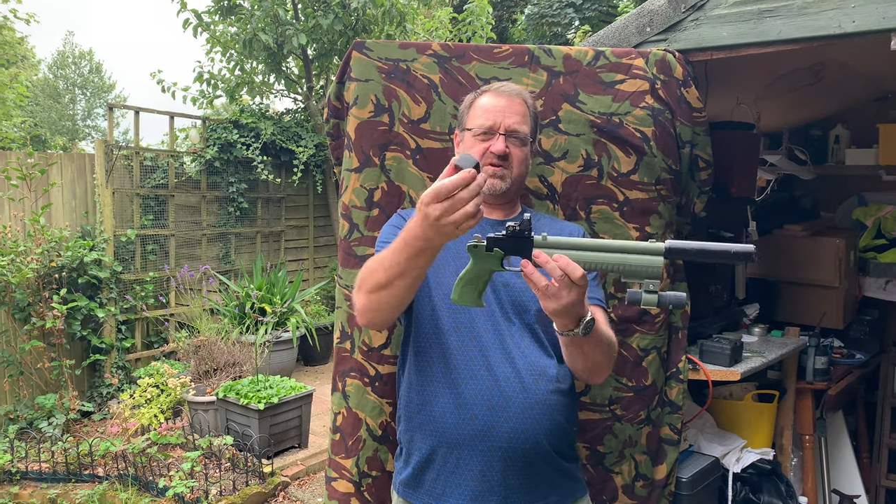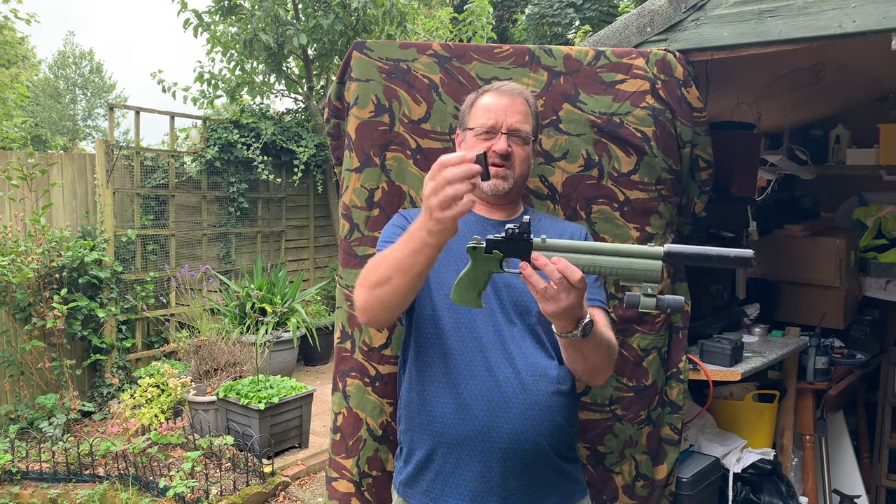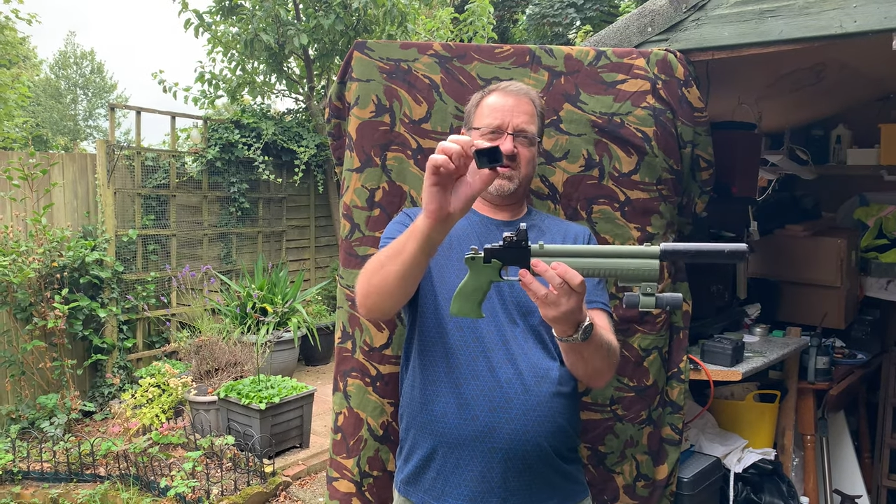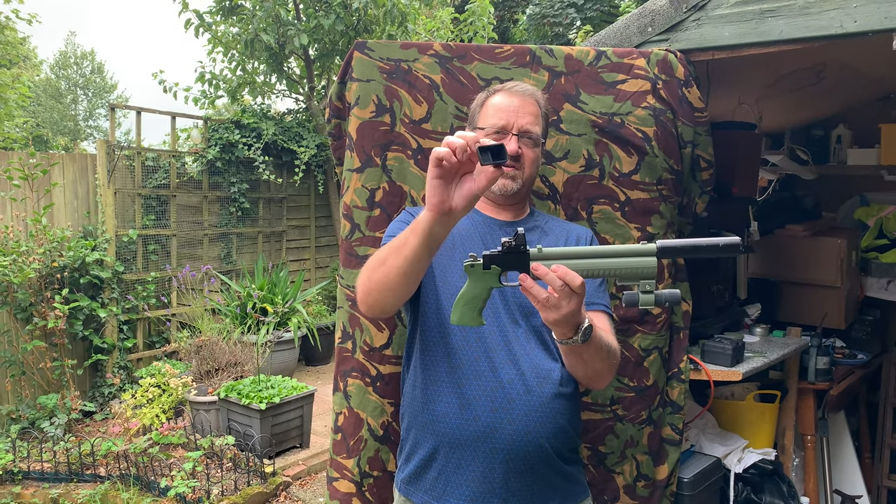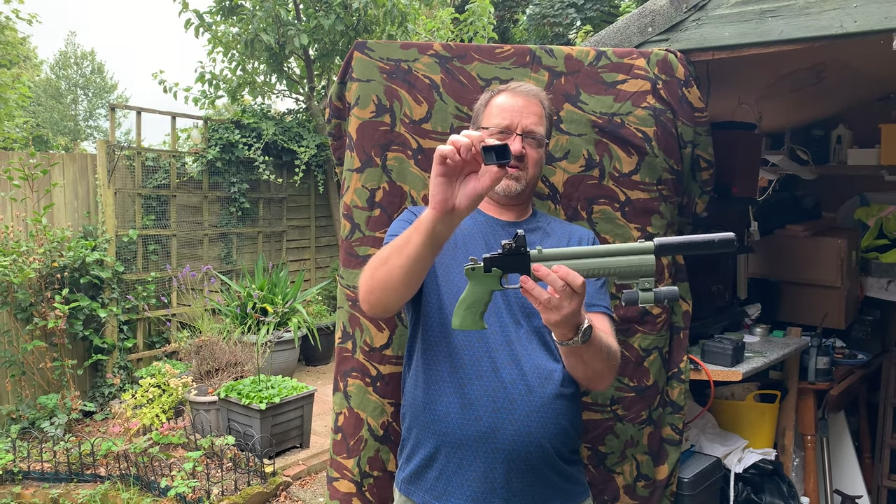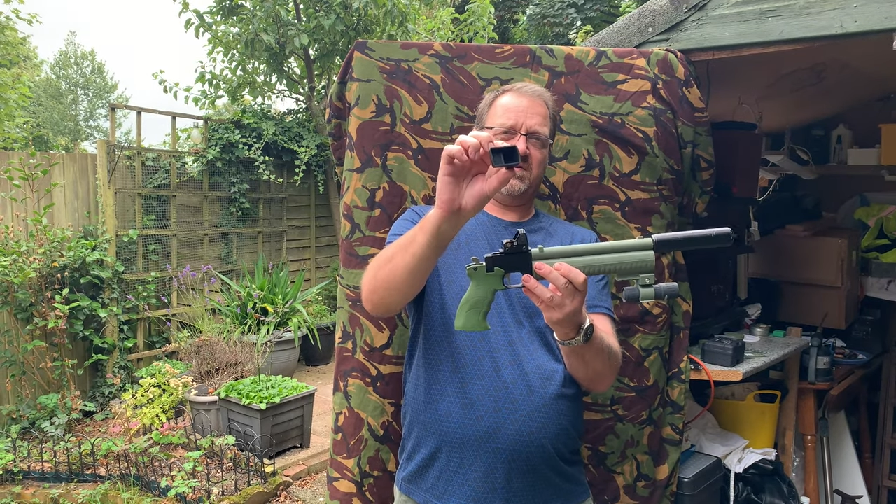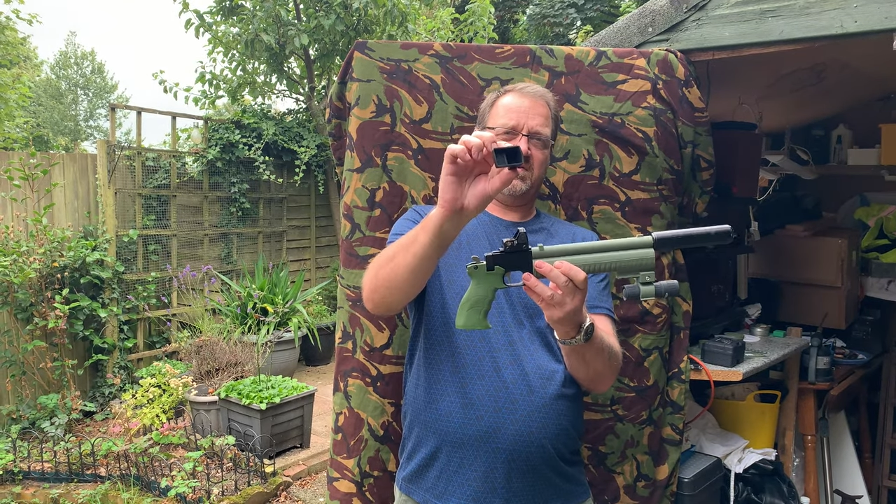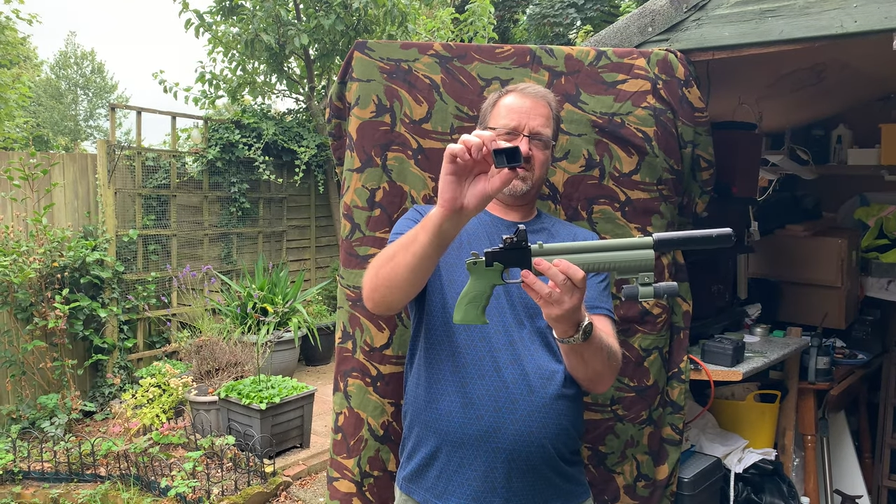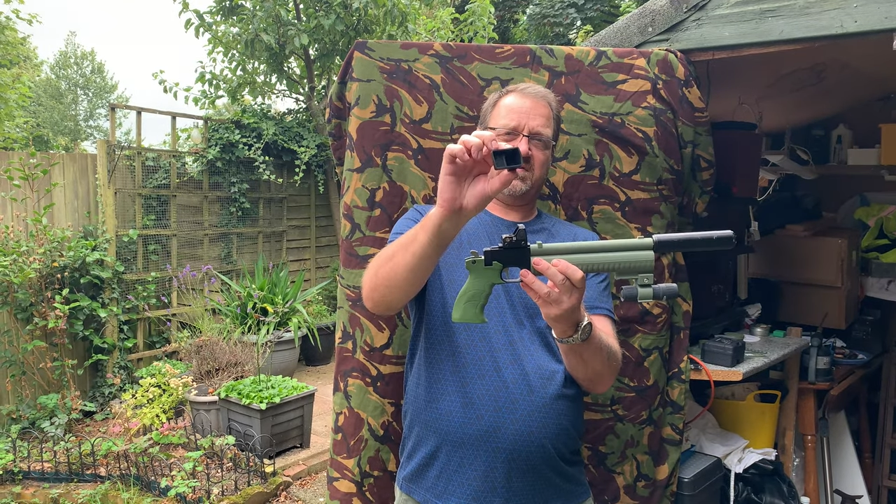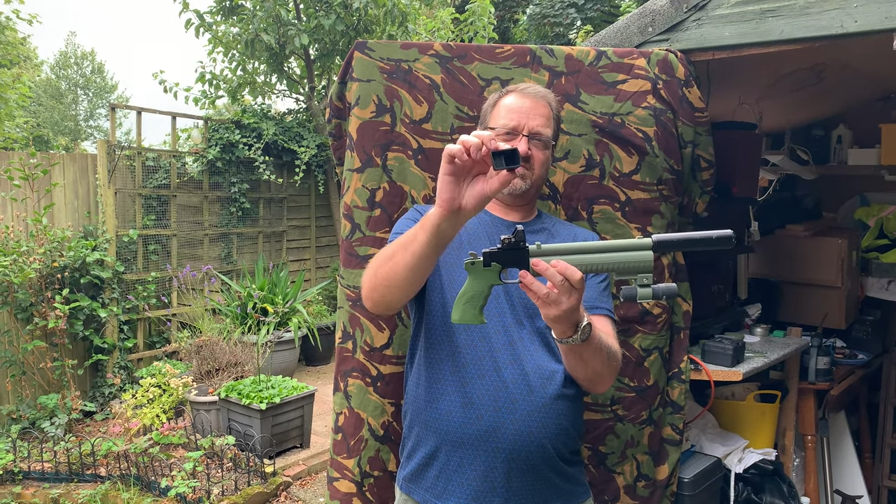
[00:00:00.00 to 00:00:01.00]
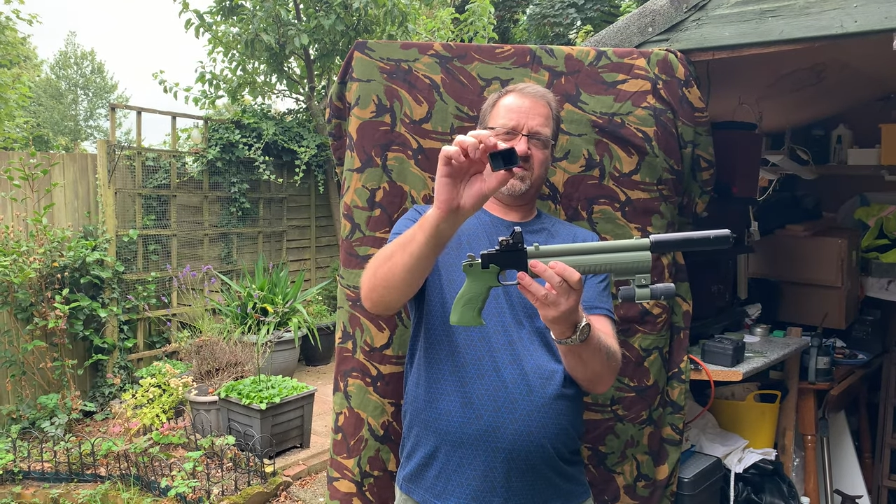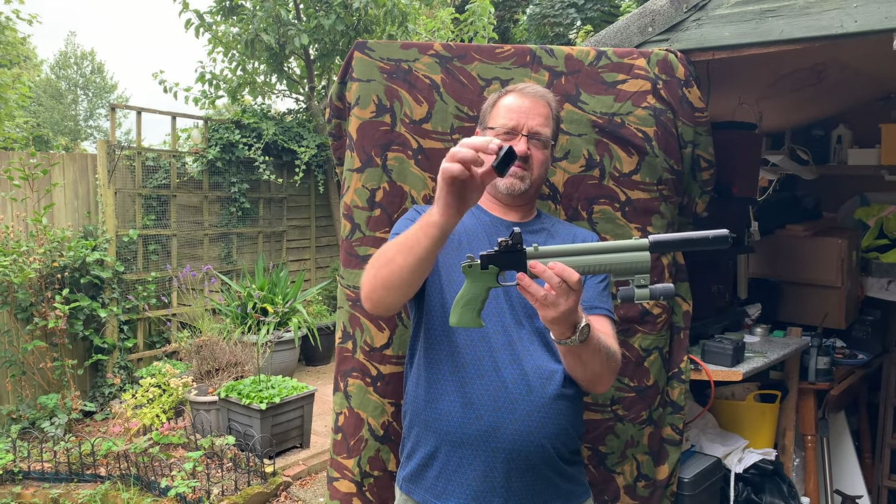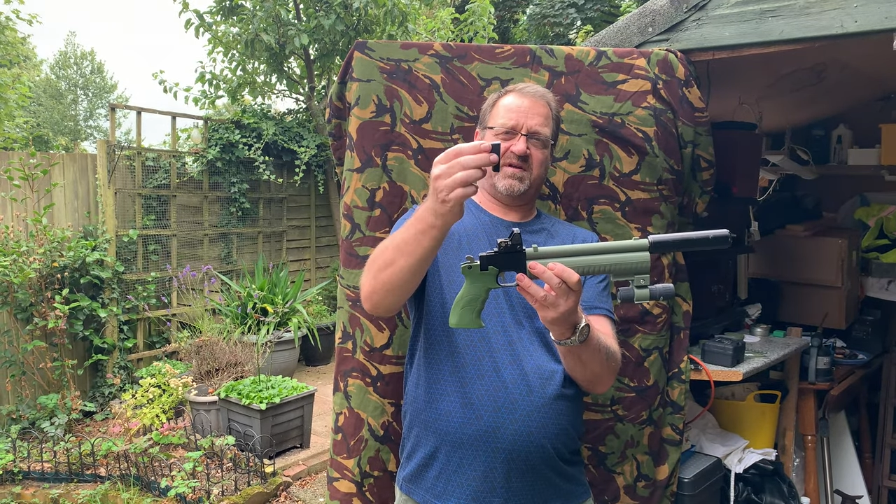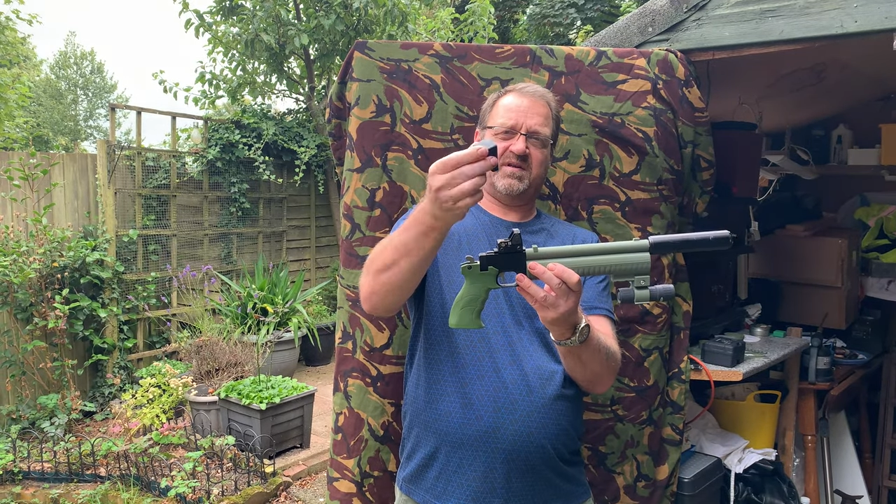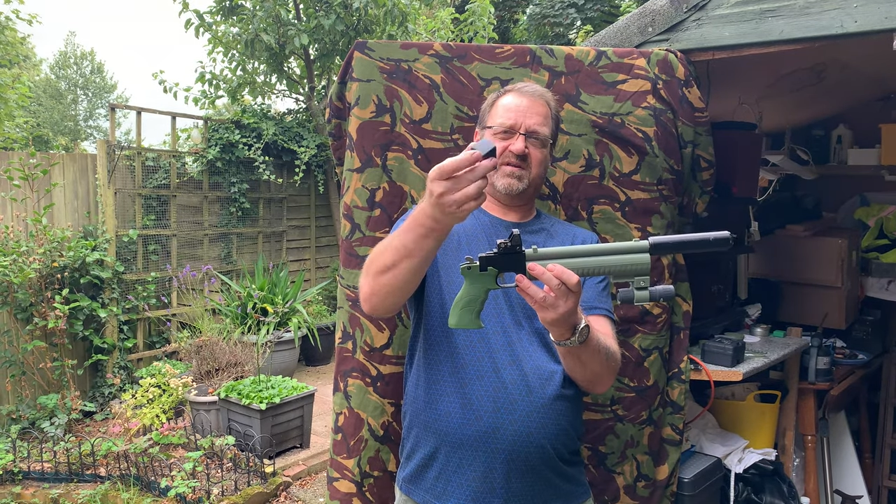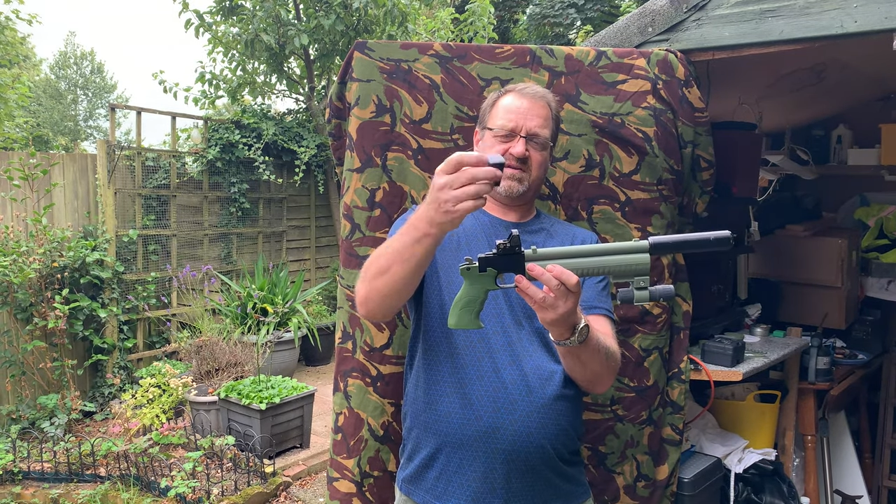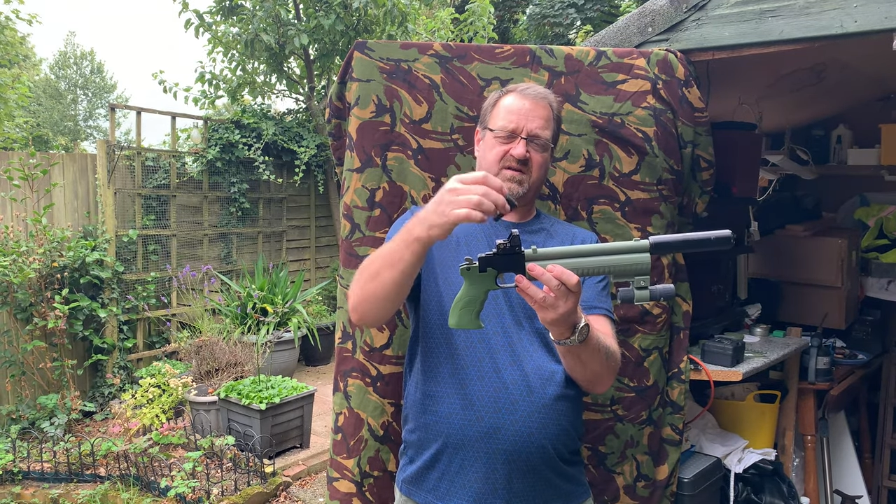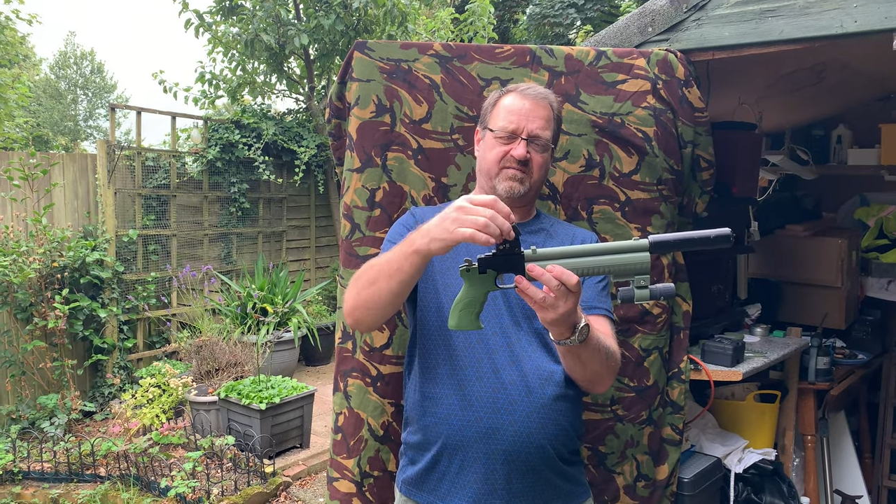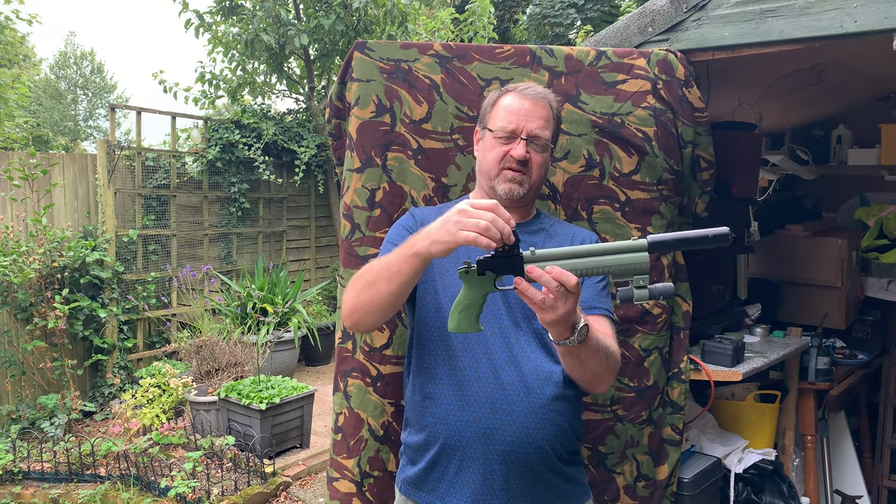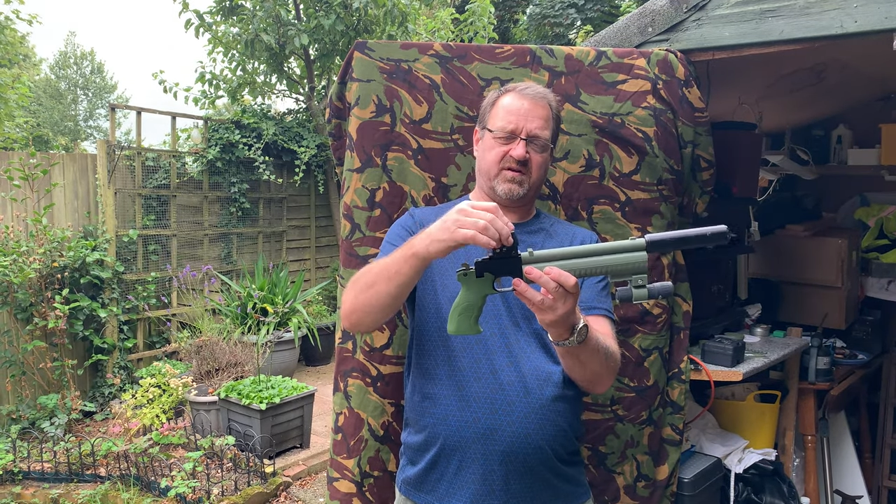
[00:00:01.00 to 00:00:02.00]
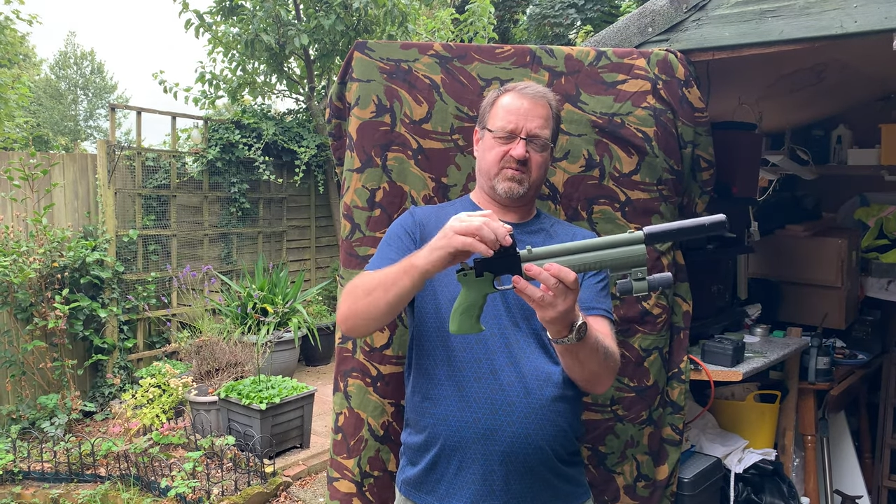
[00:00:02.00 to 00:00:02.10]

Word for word: show it's got a nice rubber dust cover,